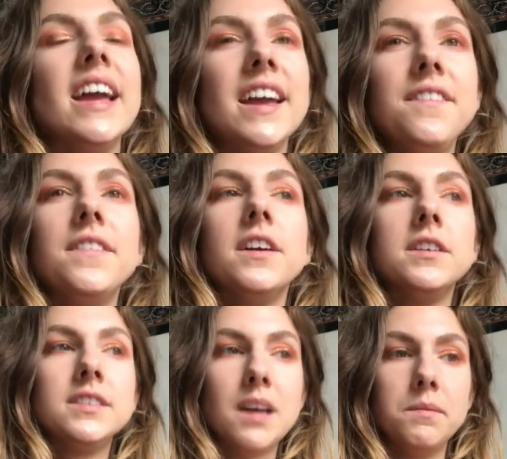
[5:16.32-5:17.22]
if
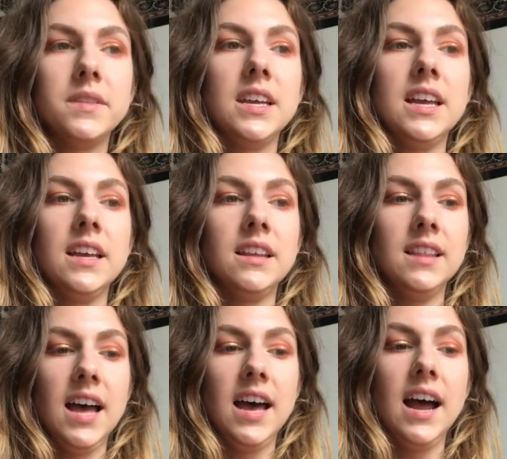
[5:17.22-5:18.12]
there's something
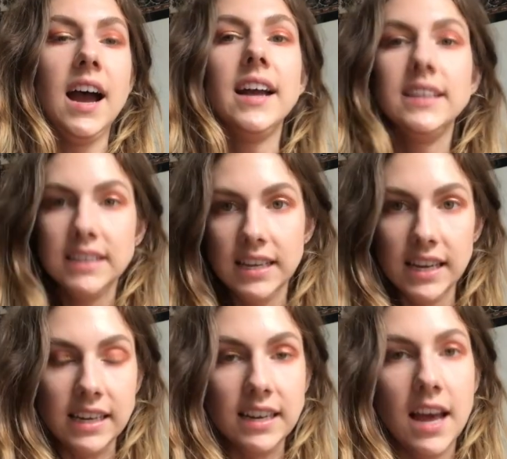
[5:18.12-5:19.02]
that I
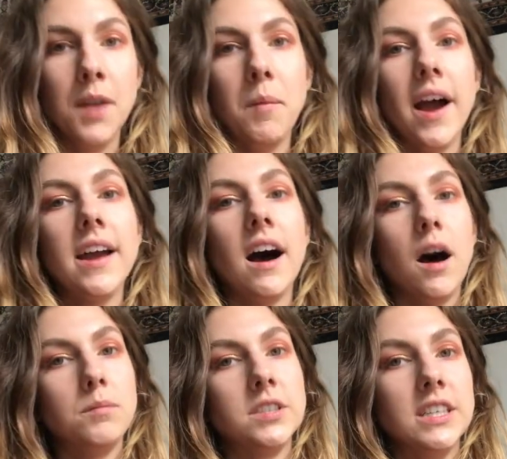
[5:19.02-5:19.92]
need and my
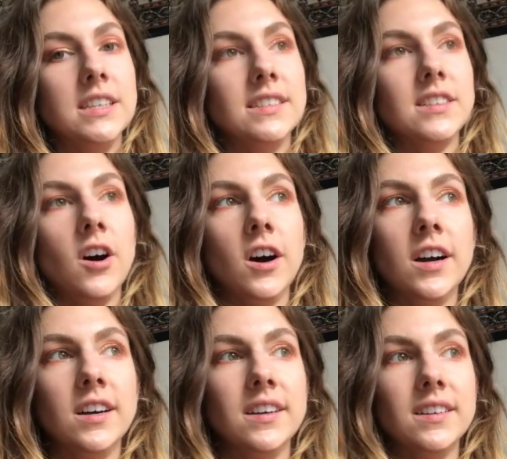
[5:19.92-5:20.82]
options
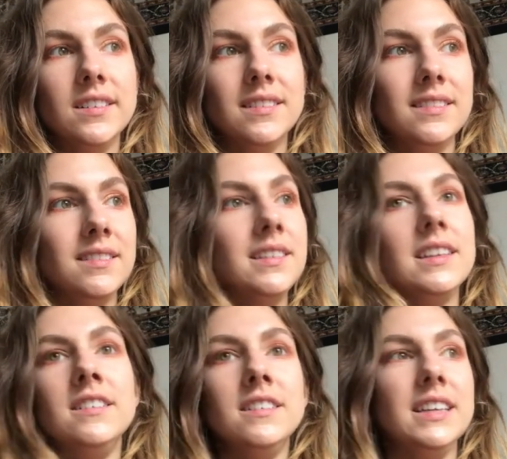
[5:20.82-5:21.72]
are
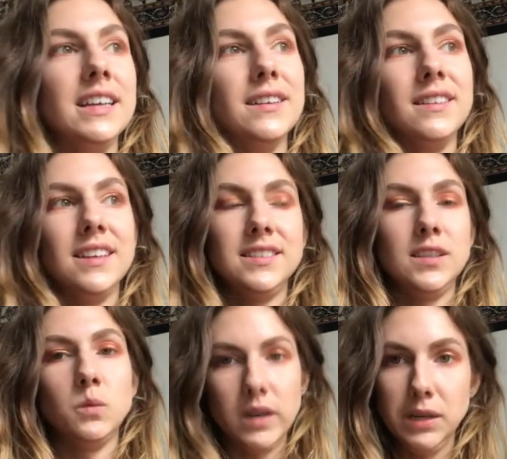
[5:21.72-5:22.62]
literally this
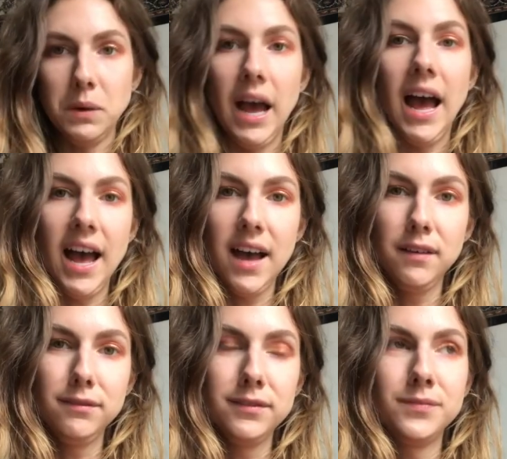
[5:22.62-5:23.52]
is what you
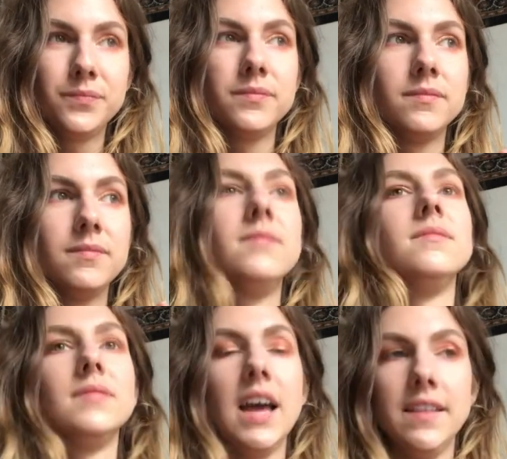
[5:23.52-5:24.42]
have,
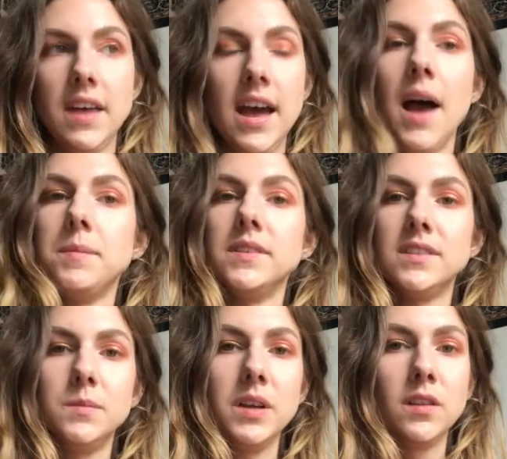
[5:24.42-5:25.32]
and that happens
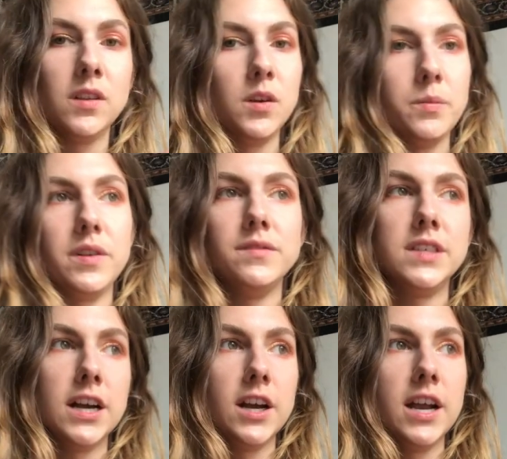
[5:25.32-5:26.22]
to be a little bit of
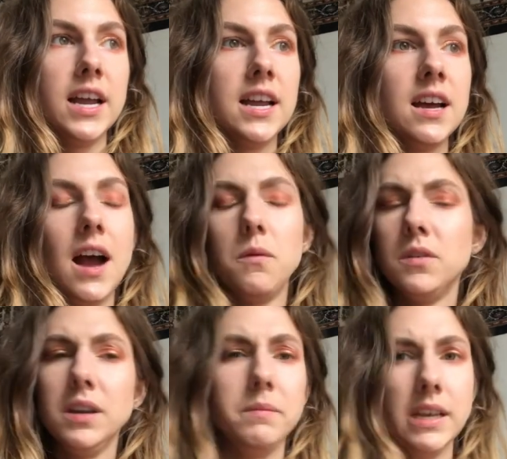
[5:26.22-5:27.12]
dairy, I
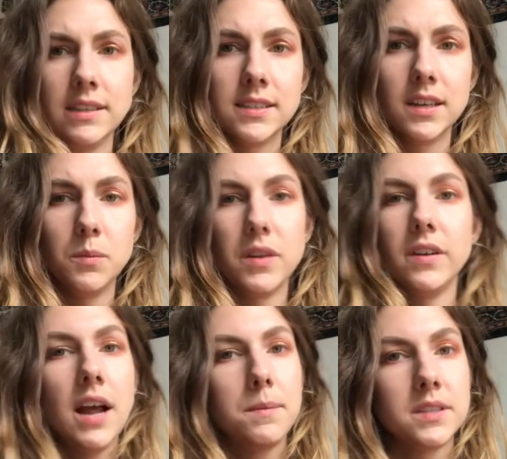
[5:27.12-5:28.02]
won't eat meat still, but if
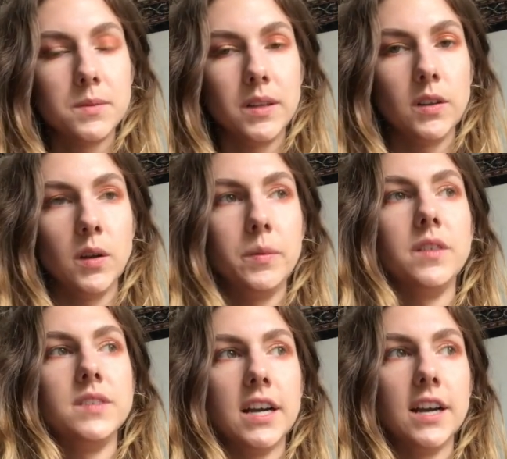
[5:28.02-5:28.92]
it happens to be a little bit
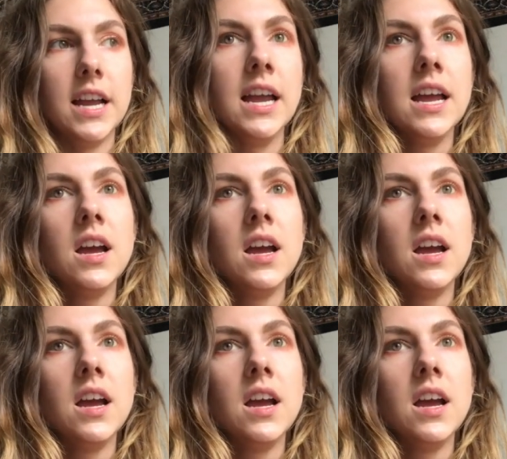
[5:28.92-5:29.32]
of dairy,